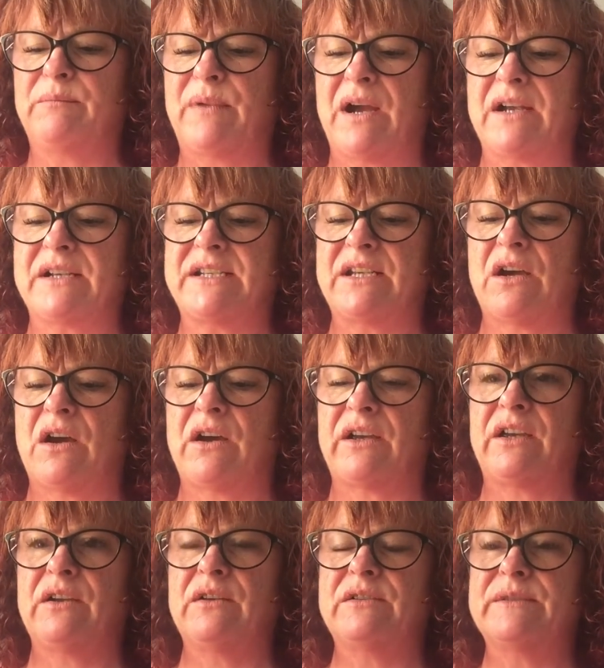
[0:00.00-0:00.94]
Bertie
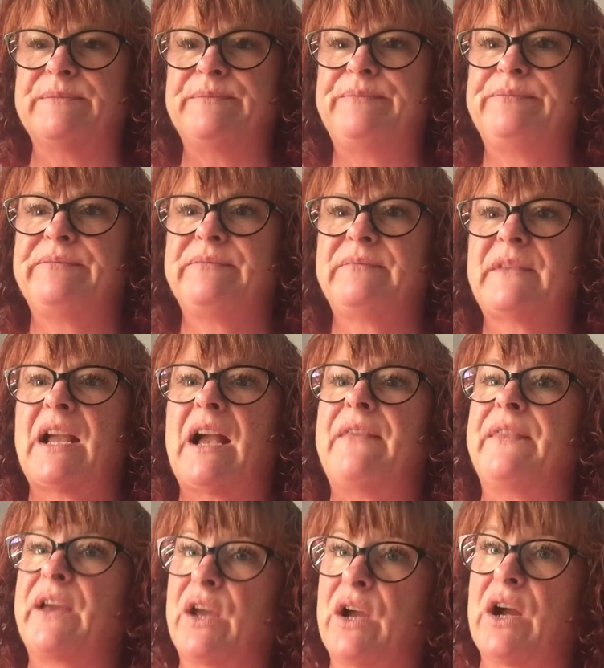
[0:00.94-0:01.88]
argued,
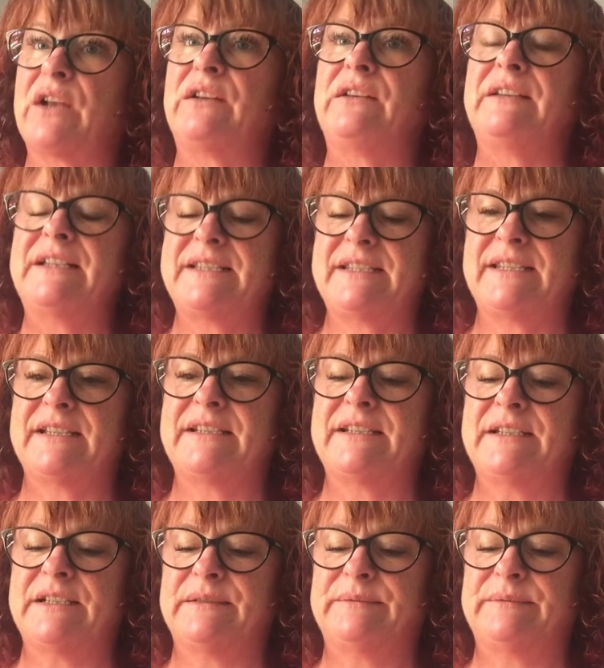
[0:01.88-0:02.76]
and the colonel listened.